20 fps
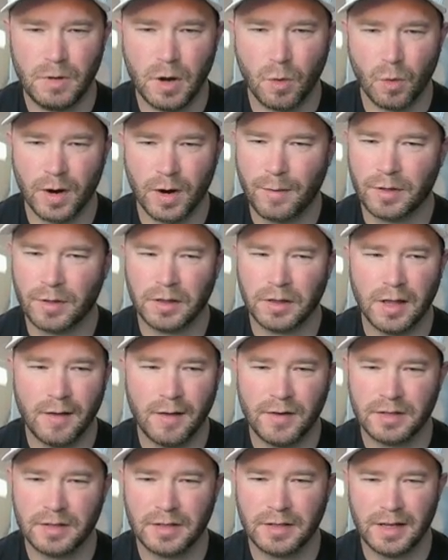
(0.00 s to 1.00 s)
What I would
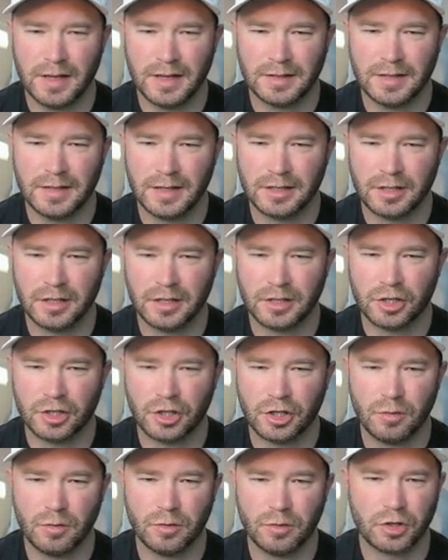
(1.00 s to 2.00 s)
love to see is this just
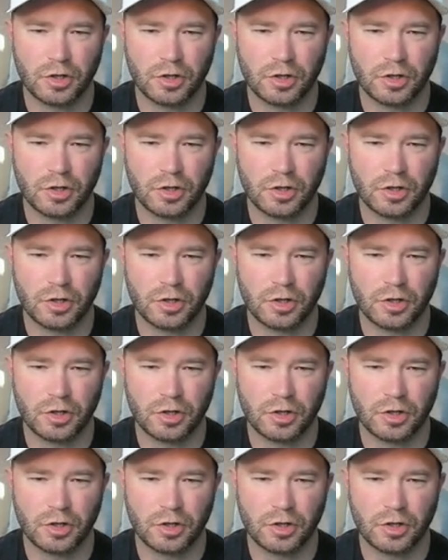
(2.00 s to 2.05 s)
shoot